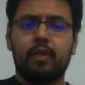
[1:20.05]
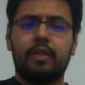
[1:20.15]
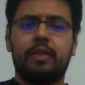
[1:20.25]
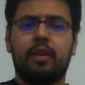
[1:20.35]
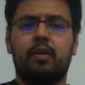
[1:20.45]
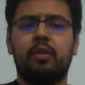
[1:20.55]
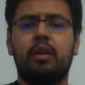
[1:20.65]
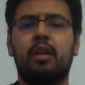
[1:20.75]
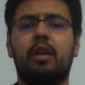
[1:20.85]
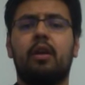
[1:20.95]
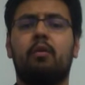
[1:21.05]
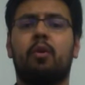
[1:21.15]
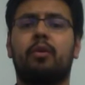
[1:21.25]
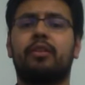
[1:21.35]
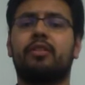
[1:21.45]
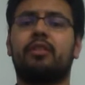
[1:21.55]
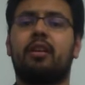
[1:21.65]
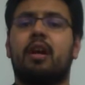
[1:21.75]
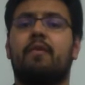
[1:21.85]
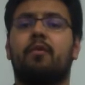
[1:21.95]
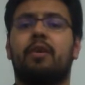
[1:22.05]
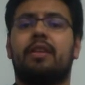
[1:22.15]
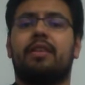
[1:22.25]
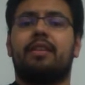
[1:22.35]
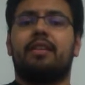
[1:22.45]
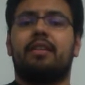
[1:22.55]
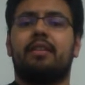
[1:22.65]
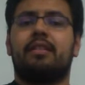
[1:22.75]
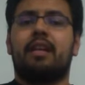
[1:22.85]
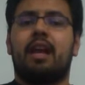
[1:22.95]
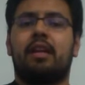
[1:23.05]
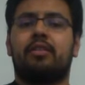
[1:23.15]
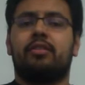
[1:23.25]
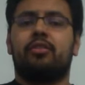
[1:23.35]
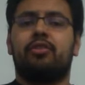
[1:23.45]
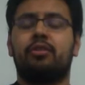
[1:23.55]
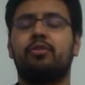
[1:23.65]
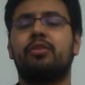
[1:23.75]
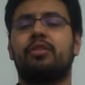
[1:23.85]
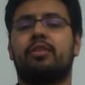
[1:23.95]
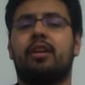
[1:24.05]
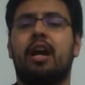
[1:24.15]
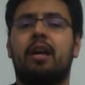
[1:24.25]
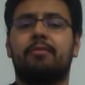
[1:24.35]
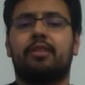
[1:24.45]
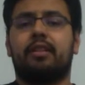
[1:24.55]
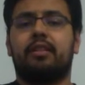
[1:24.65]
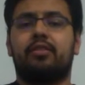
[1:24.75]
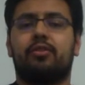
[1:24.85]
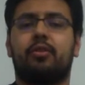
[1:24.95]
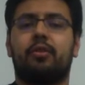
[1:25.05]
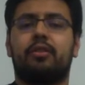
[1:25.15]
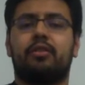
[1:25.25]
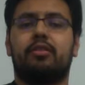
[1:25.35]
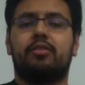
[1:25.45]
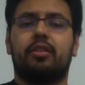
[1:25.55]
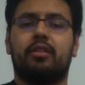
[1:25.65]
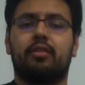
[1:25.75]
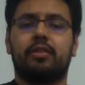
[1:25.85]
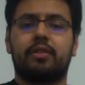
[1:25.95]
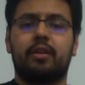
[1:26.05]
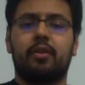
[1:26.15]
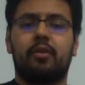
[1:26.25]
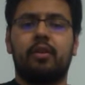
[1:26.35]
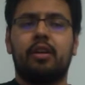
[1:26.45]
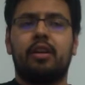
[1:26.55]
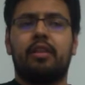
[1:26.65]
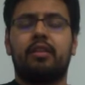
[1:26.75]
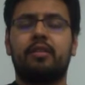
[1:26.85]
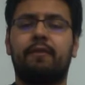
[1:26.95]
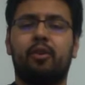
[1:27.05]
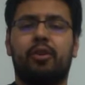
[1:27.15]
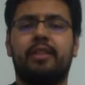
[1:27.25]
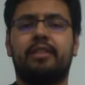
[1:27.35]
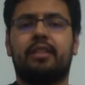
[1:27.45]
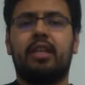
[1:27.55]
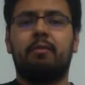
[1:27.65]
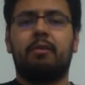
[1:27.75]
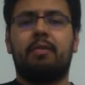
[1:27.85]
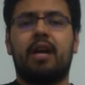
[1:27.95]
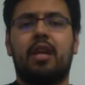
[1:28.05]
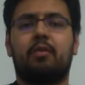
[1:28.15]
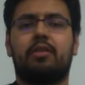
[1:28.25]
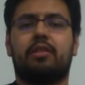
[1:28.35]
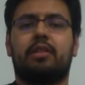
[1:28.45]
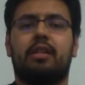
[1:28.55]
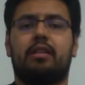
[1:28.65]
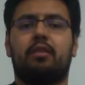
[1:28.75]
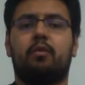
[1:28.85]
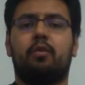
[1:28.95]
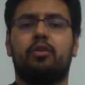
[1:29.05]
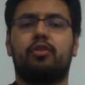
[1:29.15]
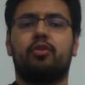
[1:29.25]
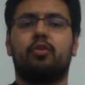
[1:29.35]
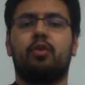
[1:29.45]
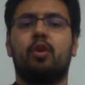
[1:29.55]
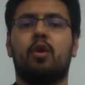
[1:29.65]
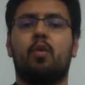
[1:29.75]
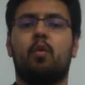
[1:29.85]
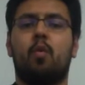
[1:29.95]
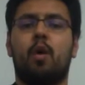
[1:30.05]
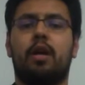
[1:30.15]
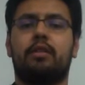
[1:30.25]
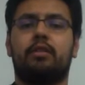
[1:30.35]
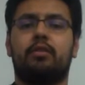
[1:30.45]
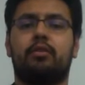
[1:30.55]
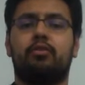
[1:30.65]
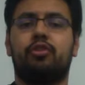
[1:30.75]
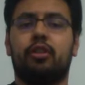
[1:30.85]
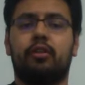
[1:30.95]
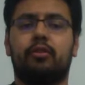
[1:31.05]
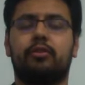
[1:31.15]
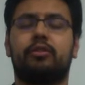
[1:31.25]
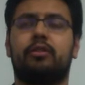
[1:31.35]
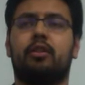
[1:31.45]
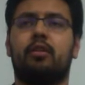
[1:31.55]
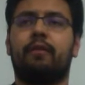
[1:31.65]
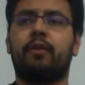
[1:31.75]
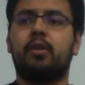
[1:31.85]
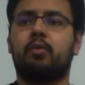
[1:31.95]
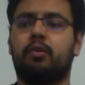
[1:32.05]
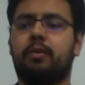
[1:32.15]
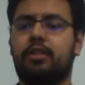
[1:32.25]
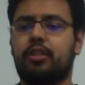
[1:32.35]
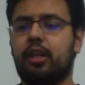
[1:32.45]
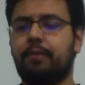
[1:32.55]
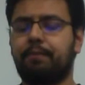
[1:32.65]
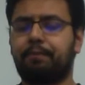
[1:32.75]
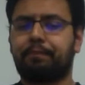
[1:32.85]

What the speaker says: So what we're going to start off with is actually choosing your object that you're going to juggle. So there's a few things to keep in mind when you're selecting what you want to juggle. So the first one would be shape.